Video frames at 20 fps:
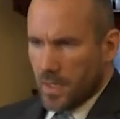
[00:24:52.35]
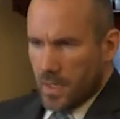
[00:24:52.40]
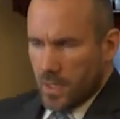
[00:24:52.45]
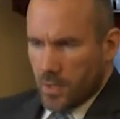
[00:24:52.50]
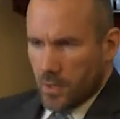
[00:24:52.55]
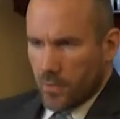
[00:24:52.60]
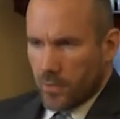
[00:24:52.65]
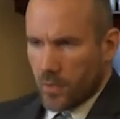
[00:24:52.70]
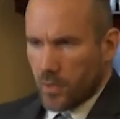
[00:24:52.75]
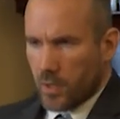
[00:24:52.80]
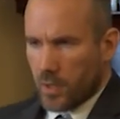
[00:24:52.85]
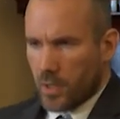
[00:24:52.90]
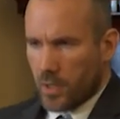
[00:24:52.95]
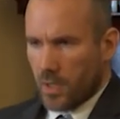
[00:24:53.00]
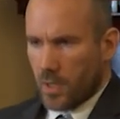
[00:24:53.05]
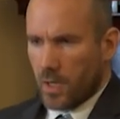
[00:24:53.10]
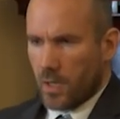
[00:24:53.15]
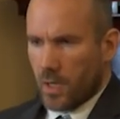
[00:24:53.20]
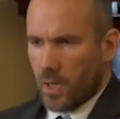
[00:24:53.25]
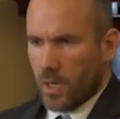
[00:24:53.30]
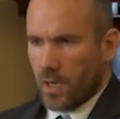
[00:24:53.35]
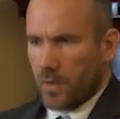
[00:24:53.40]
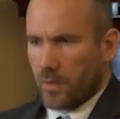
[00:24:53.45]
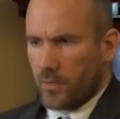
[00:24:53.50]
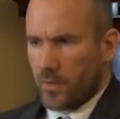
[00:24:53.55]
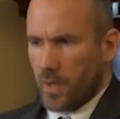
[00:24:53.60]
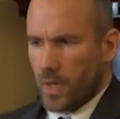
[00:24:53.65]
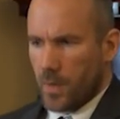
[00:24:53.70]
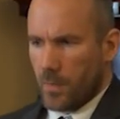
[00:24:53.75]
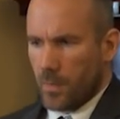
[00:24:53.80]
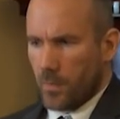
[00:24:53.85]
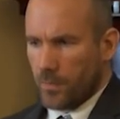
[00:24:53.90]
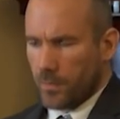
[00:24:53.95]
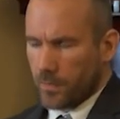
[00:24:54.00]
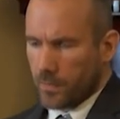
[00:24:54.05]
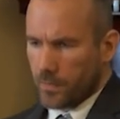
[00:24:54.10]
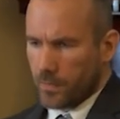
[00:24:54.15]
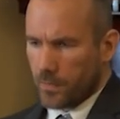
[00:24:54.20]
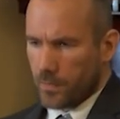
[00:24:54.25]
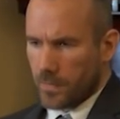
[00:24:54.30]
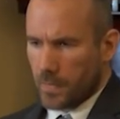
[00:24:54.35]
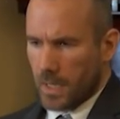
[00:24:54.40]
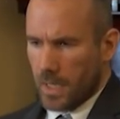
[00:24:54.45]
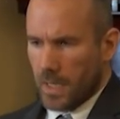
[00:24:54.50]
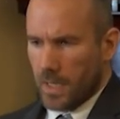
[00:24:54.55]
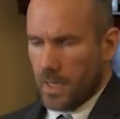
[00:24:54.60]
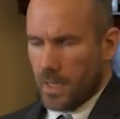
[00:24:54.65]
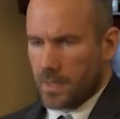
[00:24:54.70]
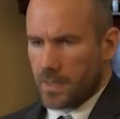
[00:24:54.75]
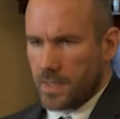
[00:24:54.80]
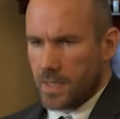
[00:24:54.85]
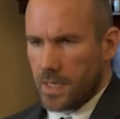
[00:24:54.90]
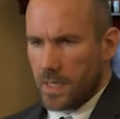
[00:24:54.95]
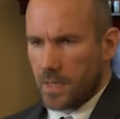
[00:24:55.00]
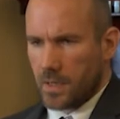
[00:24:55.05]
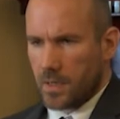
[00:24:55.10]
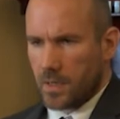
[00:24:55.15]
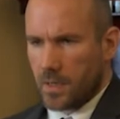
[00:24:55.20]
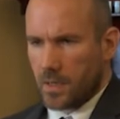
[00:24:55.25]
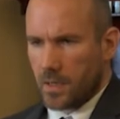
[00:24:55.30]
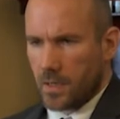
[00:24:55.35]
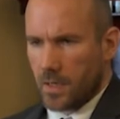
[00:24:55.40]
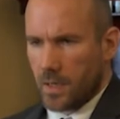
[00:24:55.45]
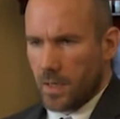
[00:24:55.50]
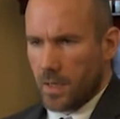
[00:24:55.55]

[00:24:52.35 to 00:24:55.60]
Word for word: So if you look at a lot of antique